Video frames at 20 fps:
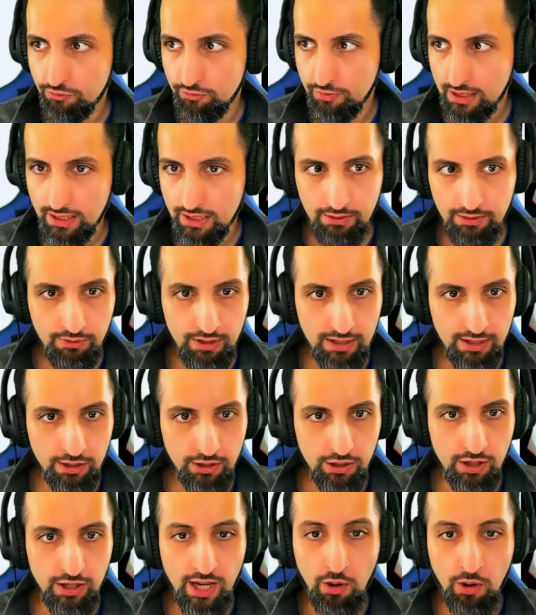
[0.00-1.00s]
really, really
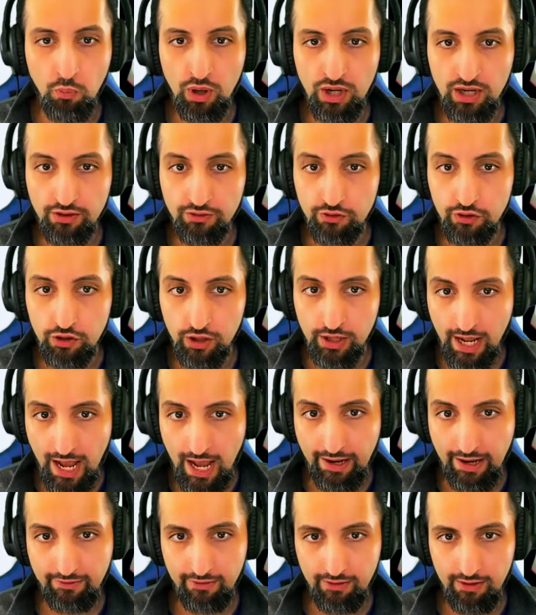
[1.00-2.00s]
good at what it's good
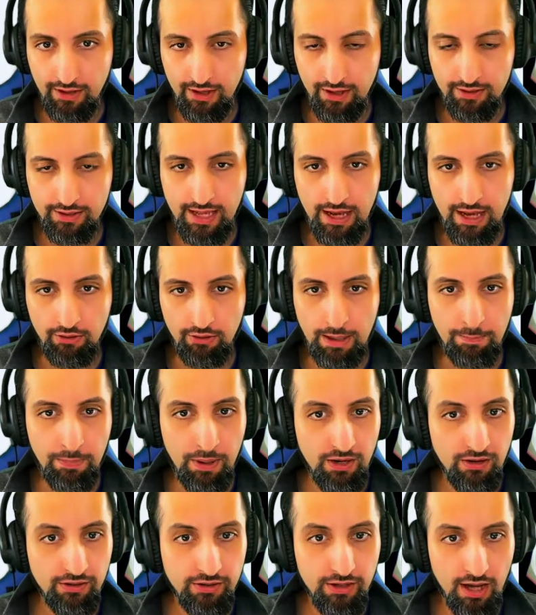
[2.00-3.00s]
at. Now,
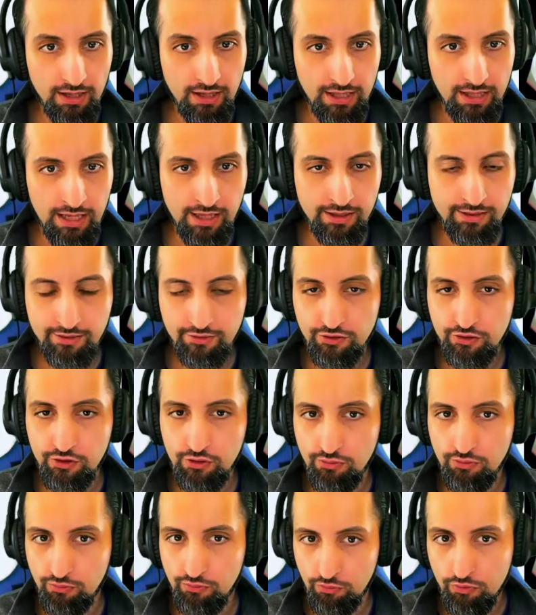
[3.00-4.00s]
compared to DALL-E, it doesn't
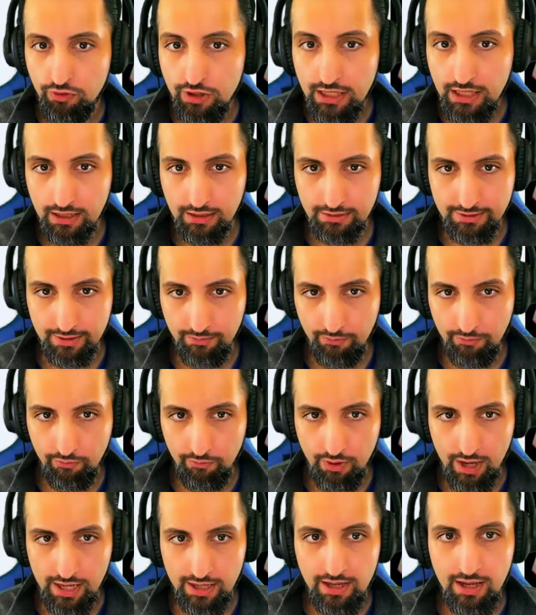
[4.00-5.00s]
do realism,
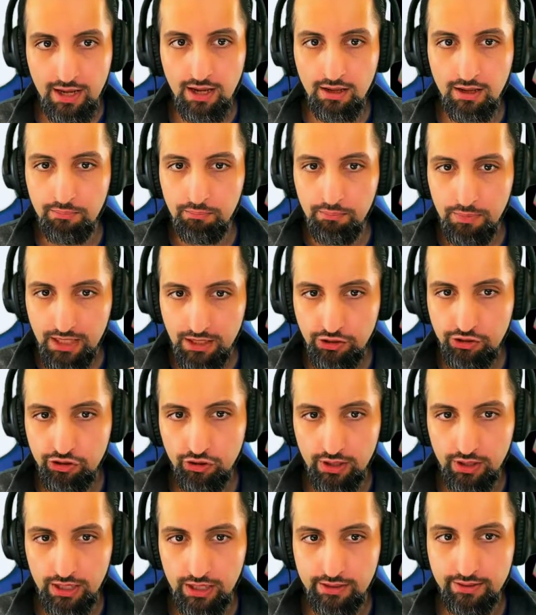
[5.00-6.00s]
right?
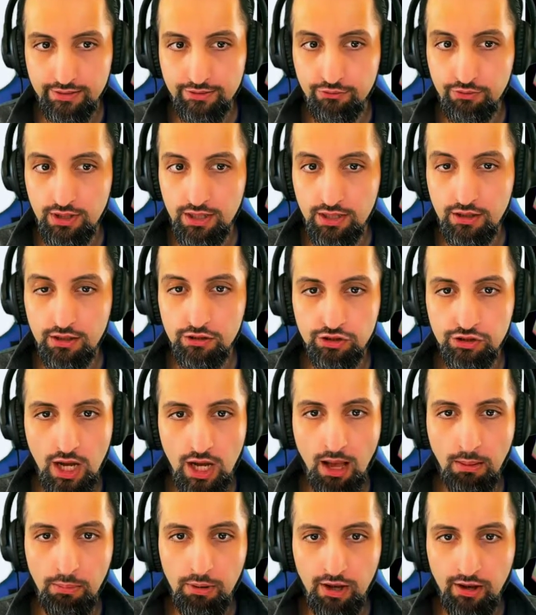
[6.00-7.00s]
Midjourney does a really good
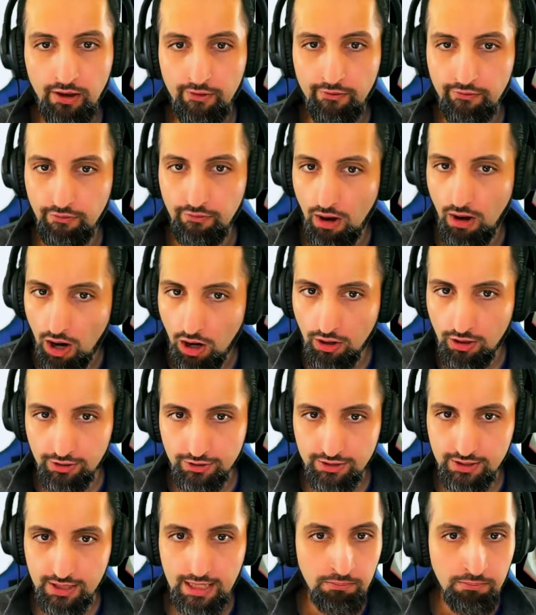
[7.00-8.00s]
job of
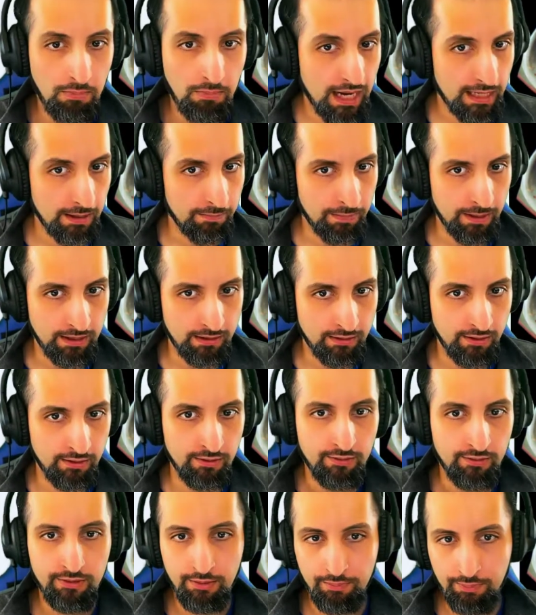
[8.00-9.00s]
art, in my
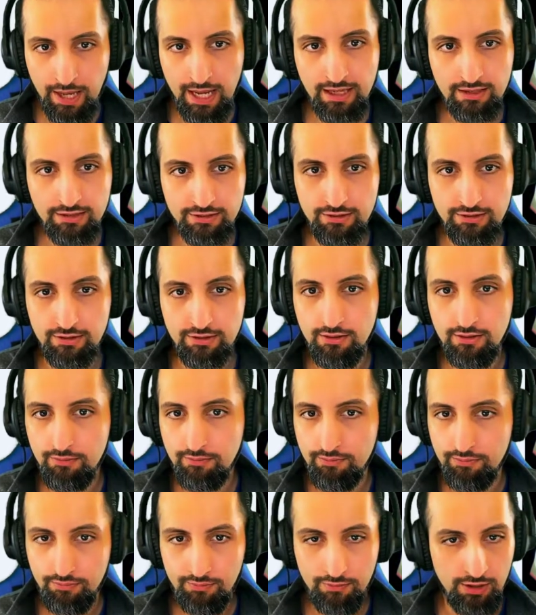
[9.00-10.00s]
opinion, the best,
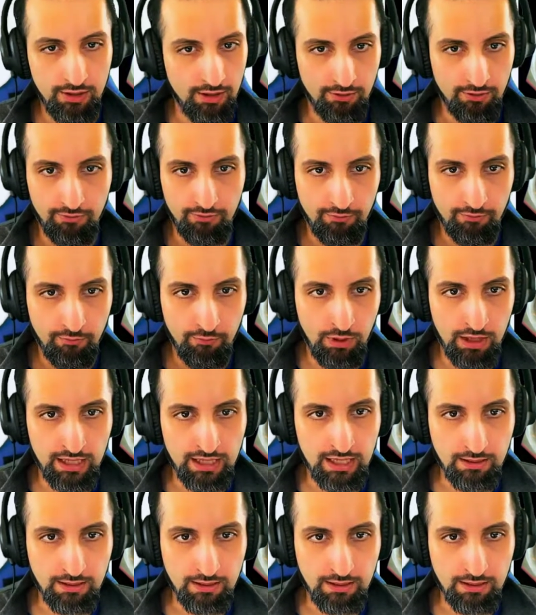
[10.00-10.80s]
you know, when it